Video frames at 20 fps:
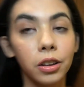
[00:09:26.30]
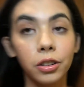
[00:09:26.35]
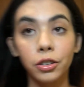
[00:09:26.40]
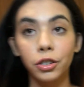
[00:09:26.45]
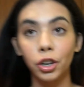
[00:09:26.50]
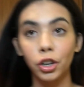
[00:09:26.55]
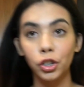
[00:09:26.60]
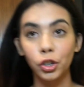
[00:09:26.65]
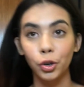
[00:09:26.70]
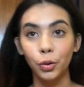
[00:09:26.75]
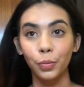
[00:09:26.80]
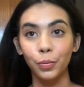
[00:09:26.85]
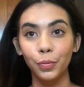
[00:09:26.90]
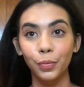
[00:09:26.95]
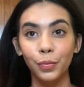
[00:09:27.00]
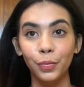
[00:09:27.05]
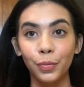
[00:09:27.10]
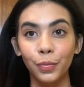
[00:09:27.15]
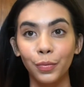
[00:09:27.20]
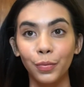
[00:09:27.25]
zoom.
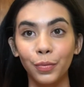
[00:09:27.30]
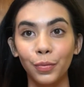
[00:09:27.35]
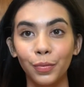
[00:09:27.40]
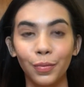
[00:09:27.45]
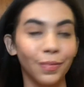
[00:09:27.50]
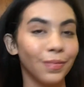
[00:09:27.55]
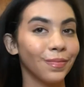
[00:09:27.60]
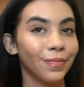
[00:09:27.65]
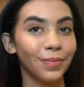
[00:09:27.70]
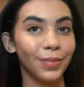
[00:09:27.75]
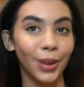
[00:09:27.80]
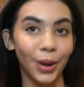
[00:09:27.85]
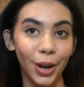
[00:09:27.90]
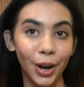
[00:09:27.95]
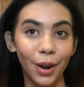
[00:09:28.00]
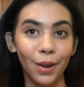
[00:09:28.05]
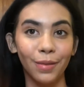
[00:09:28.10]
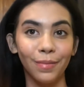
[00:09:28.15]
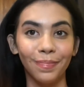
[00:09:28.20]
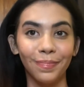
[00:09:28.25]
There you
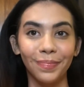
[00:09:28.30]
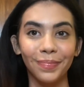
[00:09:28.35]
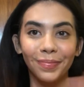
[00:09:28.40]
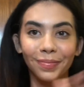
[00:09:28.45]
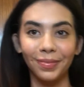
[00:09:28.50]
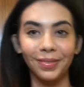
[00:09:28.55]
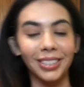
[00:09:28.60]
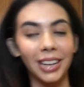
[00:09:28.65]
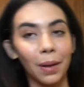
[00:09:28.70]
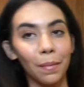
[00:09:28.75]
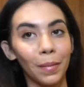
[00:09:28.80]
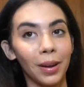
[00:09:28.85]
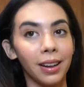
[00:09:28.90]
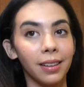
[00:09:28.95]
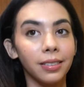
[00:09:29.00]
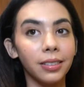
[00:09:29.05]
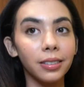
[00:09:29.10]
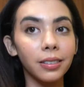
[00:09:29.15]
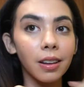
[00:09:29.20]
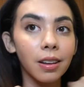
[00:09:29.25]
go. 10
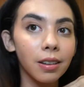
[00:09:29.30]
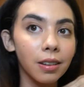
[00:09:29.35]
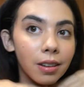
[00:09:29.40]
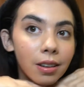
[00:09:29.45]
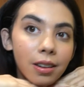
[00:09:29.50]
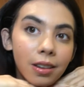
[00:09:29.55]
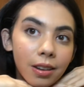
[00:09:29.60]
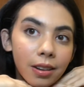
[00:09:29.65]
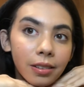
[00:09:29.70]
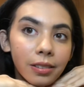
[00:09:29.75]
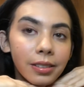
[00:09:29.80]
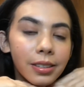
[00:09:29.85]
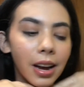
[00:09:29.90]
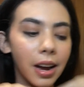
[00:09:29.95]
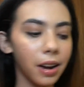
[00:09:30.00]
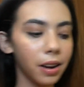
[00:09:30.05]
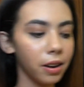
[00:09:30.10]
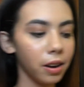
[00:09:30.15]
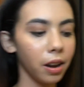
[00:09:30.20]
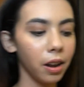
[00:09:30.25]
minutes,
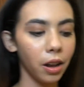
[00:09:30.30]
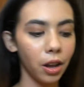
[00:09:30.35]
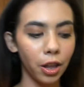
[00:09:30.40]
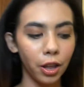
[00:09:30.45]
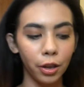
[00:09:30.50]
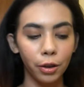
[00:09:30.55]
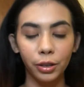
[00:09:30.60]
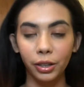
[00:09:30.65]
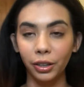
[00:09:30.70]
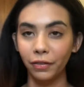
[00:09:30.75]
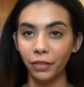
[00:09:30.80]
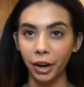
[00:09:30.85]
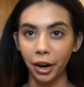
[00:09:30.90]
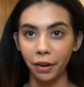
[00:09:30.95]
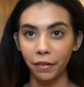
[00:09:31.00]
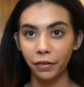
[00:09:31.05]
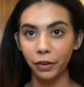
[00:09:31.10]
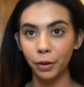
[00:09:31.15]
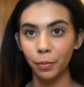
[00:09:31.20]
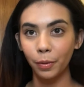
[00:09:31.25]
done. Using very
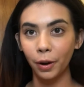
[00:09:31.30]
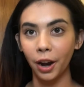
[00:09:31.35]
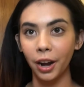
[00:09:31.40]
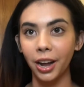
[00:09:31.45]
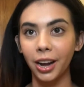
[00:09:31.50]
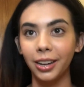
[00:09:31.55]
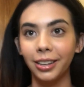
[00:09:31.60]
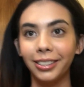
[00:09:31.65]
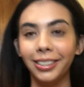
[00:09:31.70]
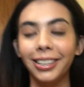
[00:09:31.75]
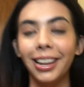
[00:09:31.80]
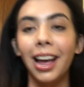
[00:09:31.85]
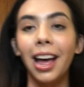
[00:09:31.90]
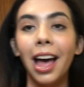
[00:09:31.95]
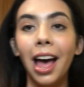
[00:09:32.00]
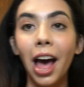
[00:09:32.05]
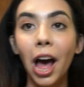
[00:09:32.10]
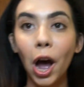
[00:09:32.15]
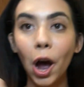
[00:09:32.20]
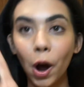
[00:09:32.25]
few products.
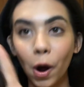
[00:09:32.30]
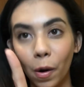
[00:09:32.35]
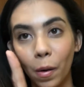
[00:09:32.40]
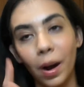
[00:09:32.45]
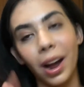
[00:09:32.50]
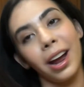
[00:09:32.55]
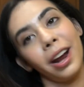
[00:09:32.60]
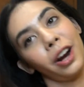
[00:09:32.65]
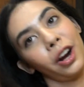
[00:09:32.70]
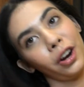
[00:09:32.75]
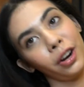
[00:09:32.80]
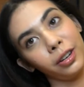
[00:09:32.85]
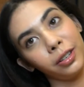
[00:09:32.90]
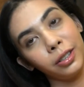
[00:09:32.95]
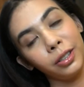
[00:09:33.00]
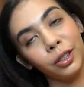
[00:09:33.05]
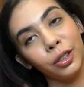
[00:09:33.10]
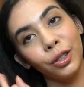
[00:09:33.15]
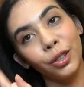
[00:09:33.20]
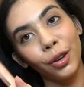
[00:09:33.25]
Oh, and
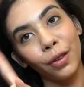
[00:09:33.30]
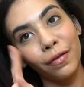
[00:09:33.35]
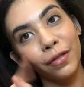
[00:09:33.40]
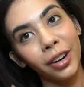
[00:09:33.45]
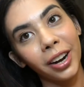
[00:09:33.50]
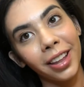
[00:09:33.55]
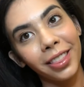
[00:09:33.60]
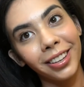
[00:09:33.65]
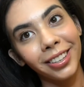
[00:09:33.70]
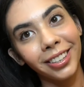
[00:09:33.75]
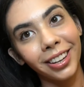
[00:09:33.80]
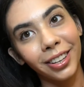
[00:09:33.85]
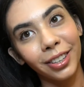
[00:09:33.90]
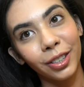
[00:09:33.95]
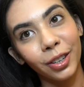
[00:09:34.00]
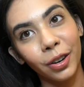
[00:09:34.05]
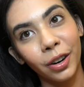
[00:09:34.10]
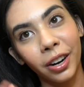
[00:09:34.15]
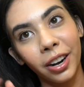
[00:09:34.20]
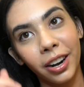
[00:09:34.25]
girls, don't forget the
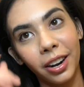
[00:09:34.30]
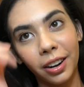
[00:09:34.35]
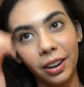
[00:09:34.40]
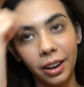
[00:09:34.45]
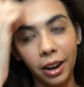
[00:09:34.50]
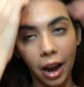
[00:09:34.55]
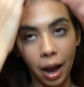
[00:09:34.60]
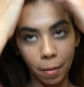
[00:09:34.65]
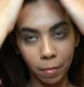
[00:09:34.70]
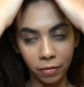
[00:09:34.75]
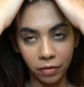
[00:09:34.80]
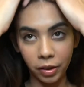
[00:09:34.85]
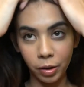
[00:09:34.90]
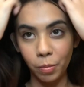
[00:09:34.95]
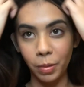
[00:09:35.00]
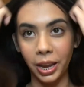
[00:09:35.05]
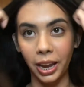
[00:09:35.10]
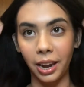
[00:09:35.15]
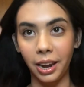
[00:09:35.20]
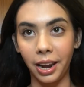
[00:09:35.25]
sunscreen. I'm
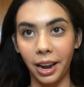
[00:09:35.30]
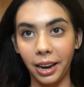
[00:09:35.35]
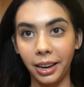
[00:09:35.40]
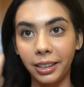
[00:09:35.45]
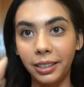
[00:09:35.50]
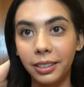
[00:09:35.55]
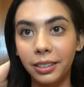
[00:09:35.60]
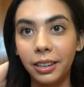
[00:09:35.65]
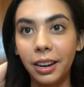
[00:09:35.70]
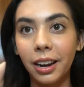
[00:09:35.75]
filming at night,